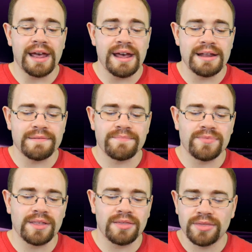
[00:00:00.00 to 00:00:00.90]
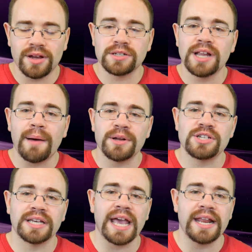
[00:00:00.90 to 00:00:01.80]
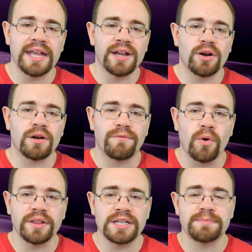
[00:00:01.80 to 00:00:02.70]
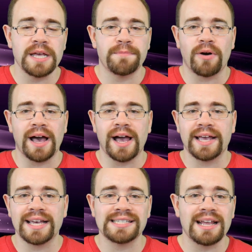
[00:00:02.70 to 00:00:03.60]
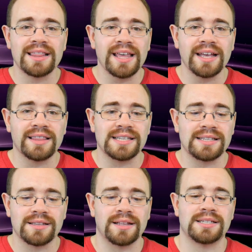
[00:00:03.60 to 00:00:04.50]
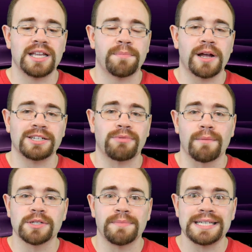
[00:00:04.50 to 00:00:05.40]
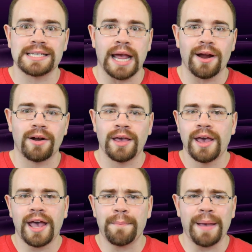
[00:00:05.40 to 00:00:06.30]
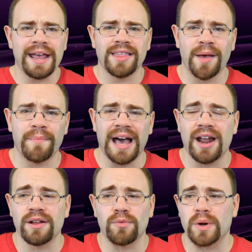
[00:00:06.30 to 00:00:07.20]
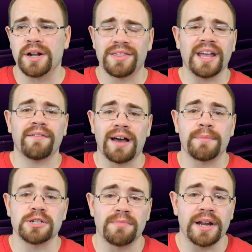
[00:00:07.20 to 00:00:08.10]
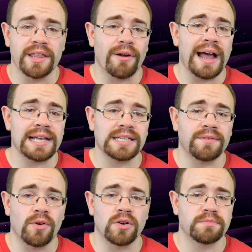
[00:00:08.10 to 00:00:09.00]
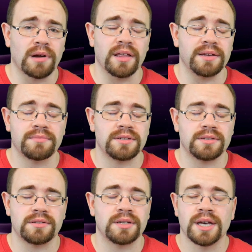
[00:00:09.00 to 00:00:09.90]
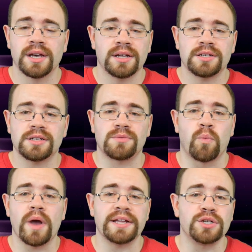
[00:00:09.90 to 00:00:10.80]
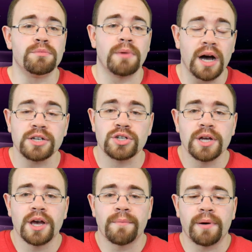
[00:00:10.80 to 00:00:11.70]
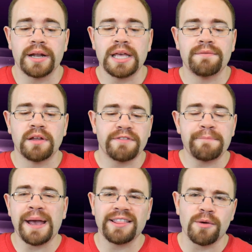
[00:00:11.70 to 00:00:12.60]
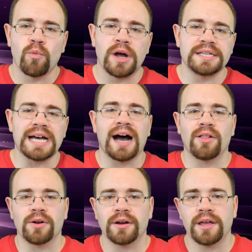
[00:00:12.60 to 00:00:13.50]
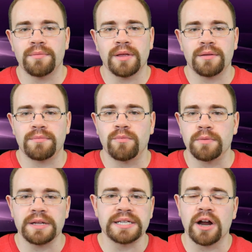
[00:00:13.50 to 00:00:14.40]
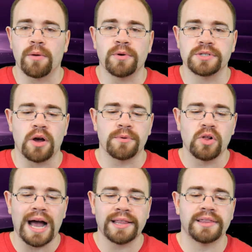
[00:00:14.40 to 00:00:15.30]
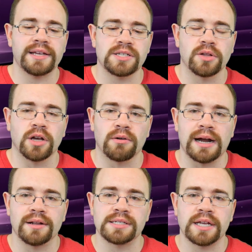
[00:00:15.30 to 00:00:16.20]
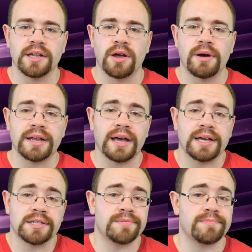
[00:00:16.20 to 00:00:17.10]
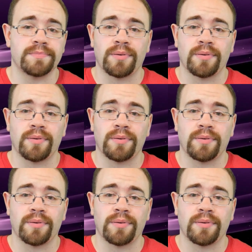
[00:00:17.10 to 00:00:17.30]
And there's not much to gain here for these people. I, I guess they think that, that C D Projekt Red was going to be scared and pay them. I don't even want to think of how much money they were asking for. It was probably just, just way too much. But even if they paid them one dollar, it, it would be terrible. So I'm glad that they stood their ground and said, you know what, guys?